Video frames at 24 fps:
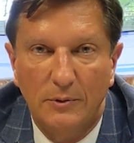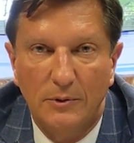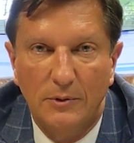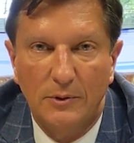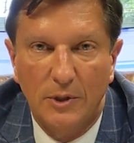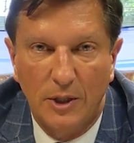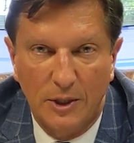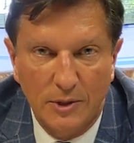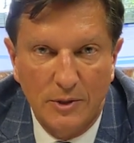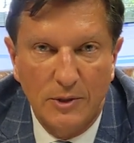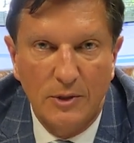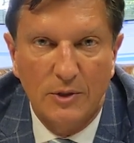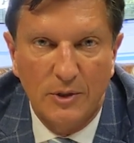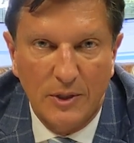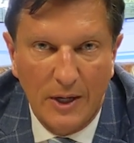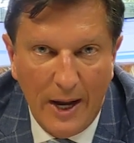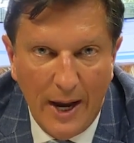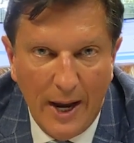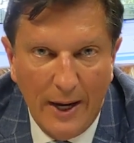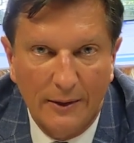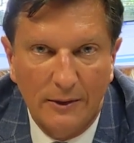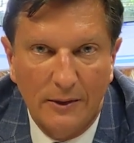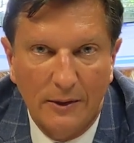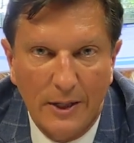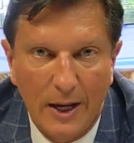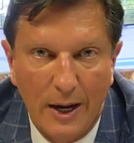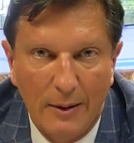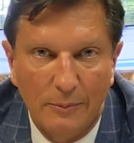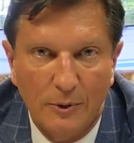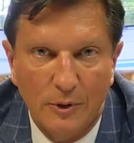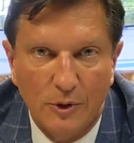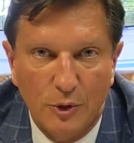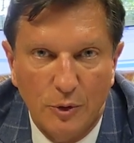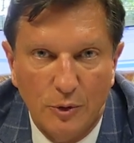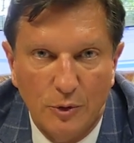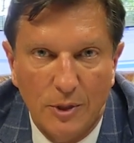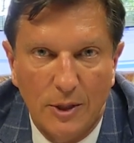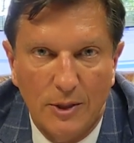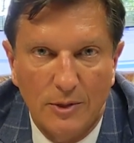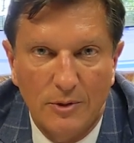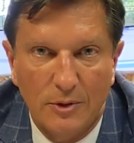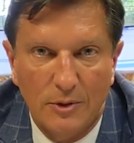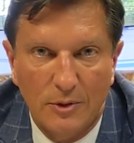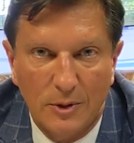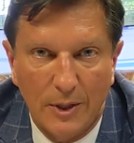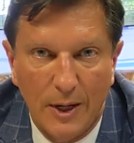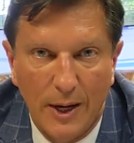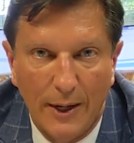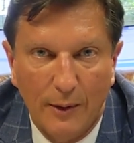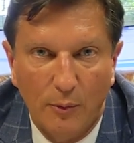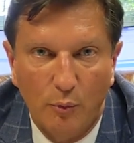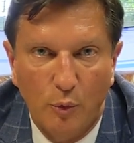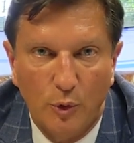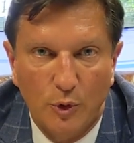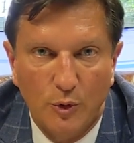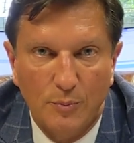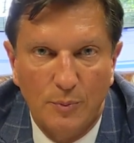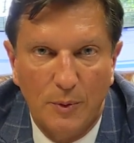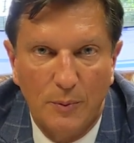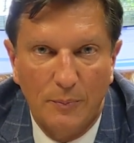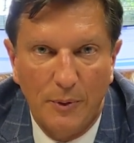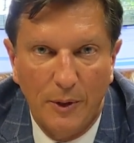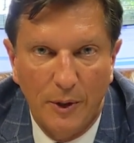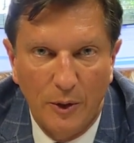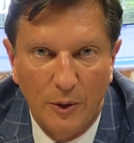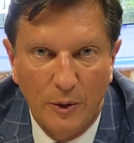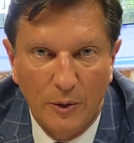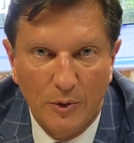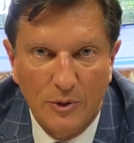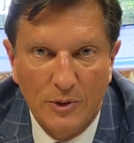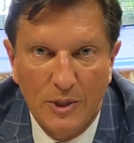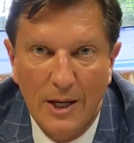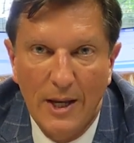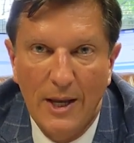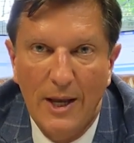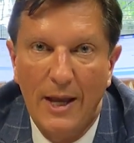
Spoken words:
Justice Act, the Camp Lejeune Justice Act, was proposed.